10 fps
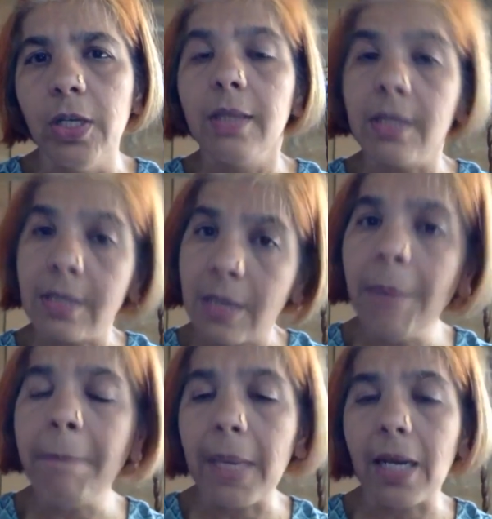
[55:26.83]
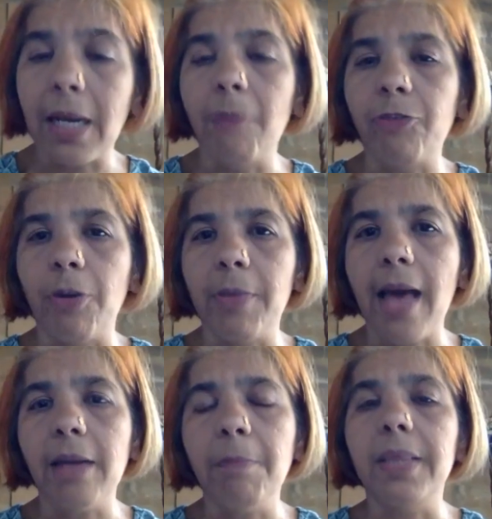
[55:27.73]
The term may come from
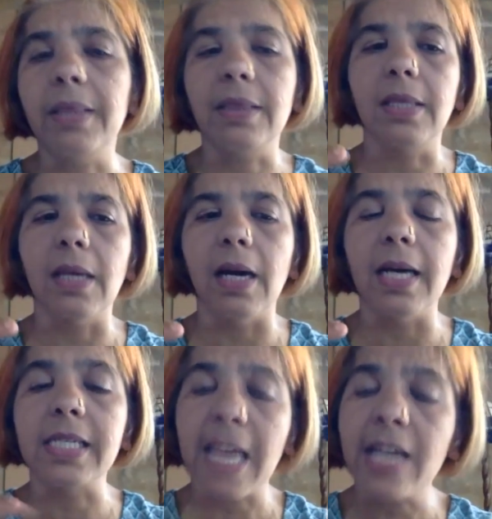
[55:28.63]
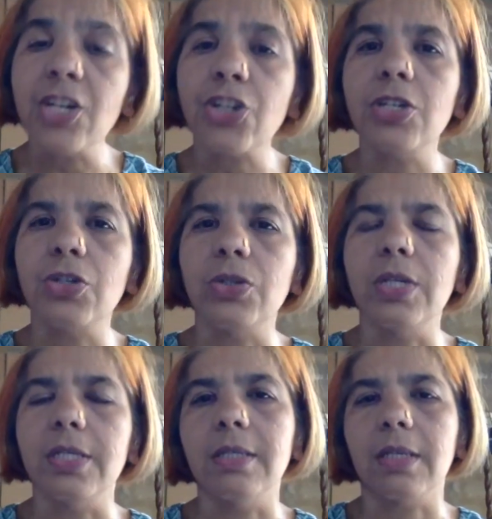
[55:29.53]
that, but the attention to
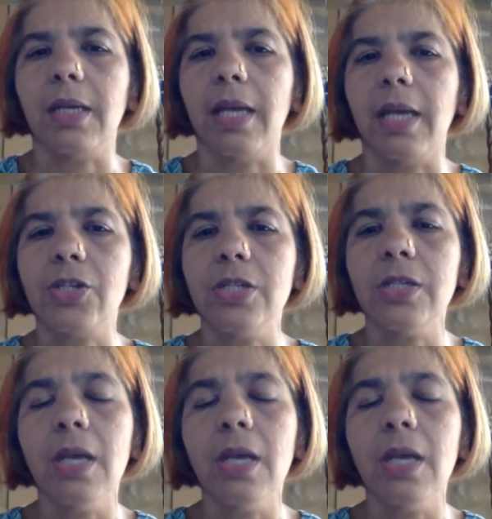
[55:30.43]
these interconnections